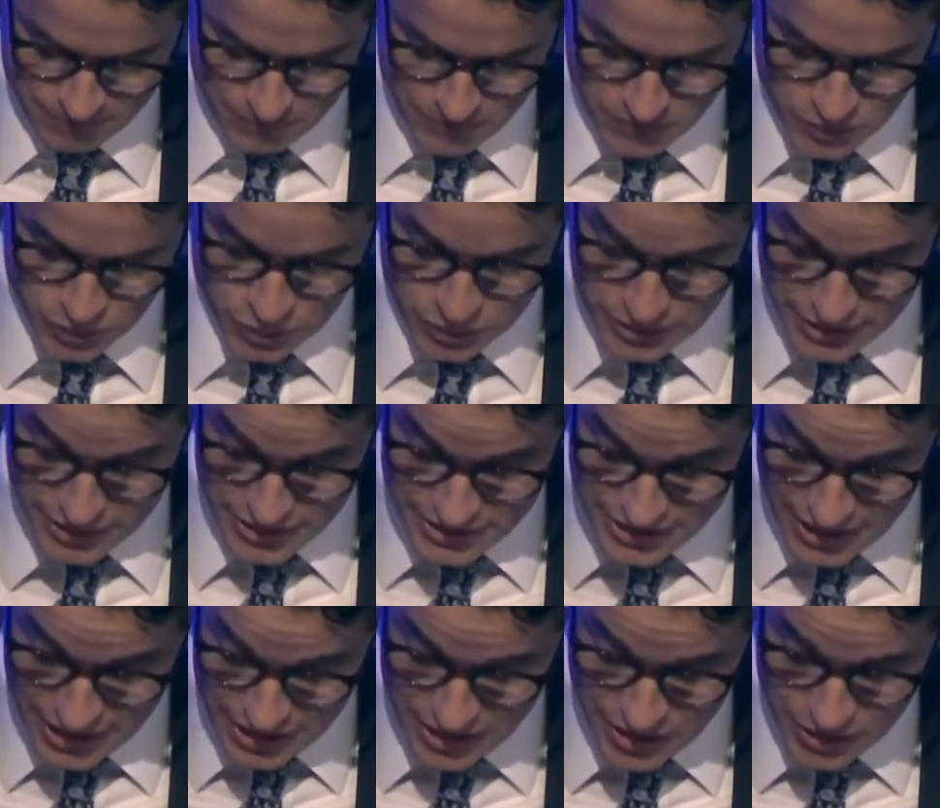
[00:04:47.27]
So as I
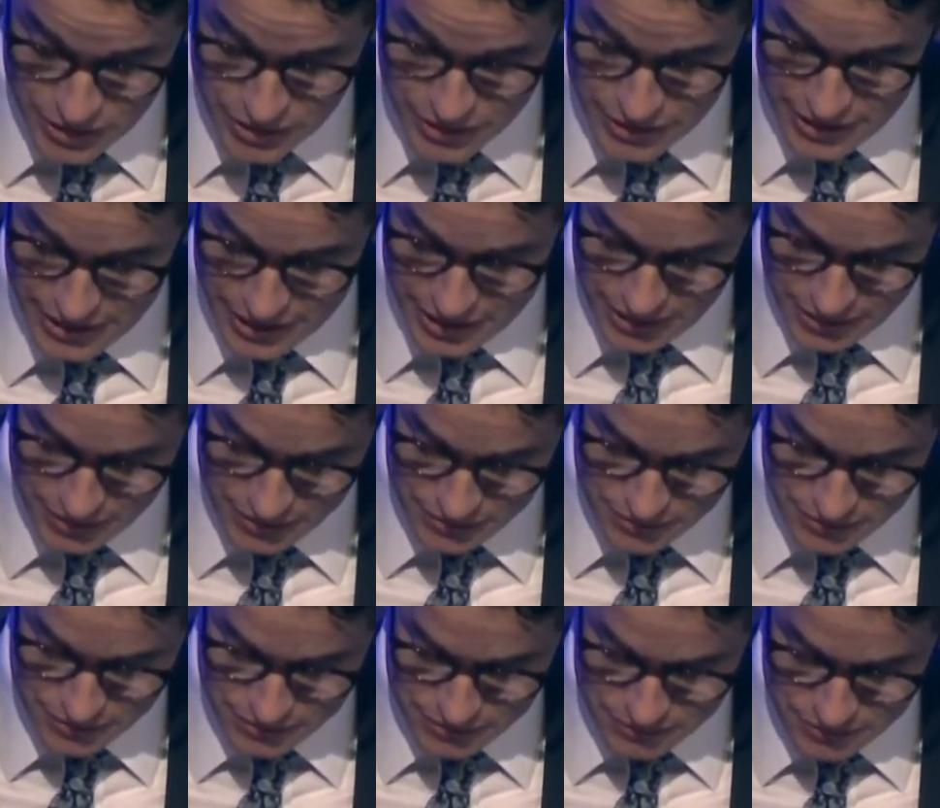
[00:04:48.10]
stand here today,
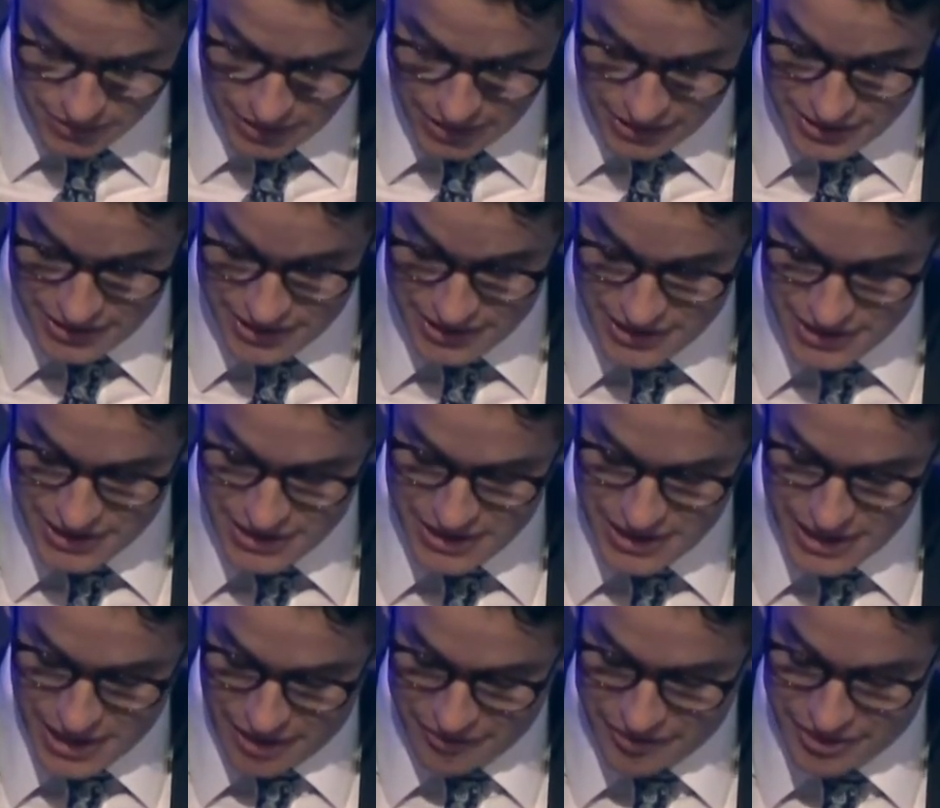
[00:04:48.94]
a
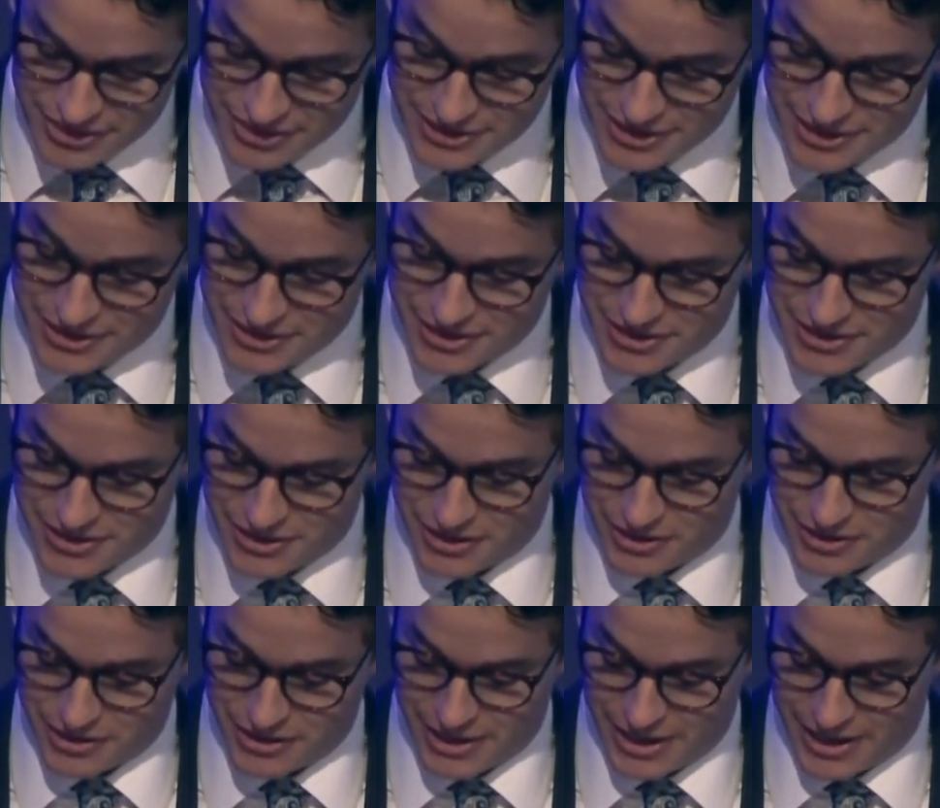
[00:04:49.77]
TTEF and St.
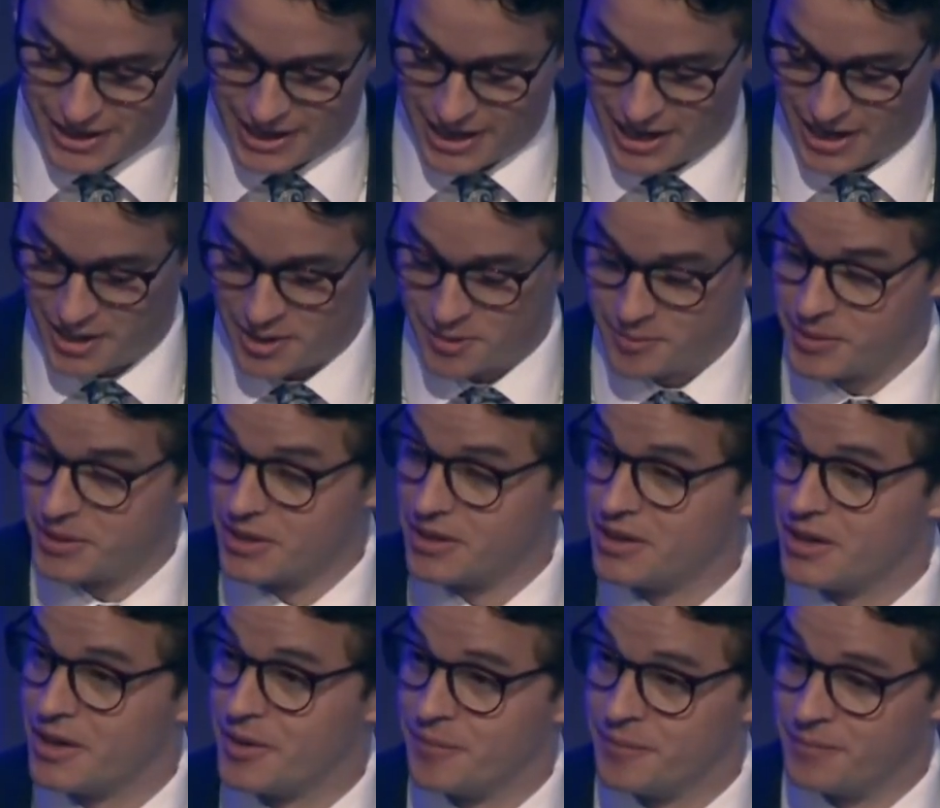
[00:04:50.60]
Cecilia Academy
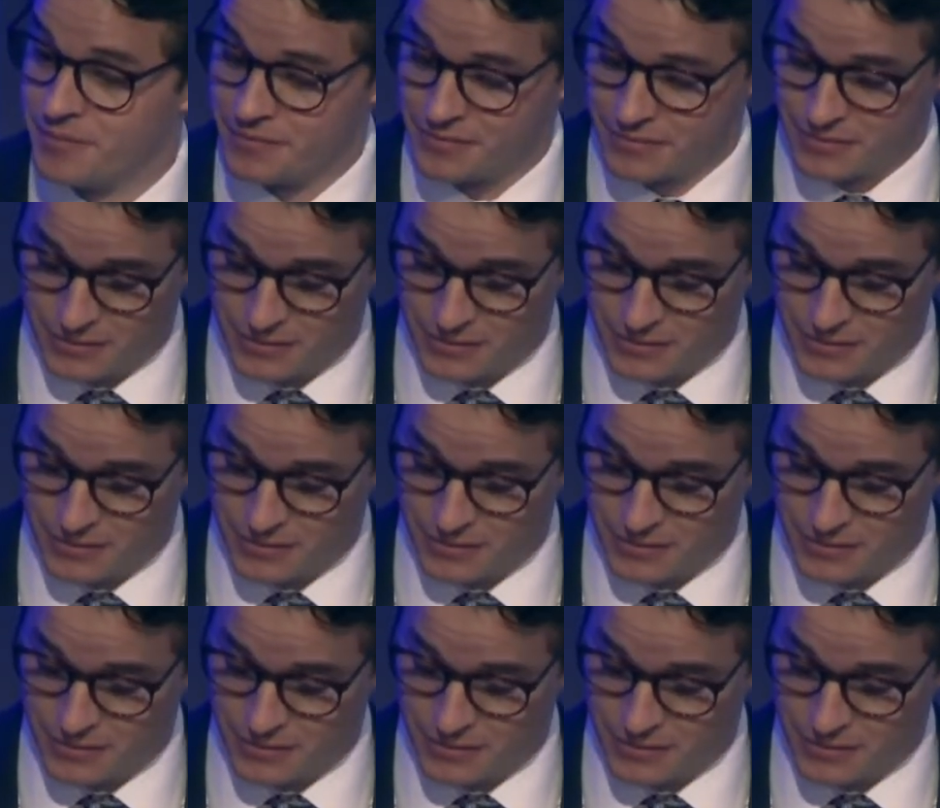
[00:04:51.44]
alum,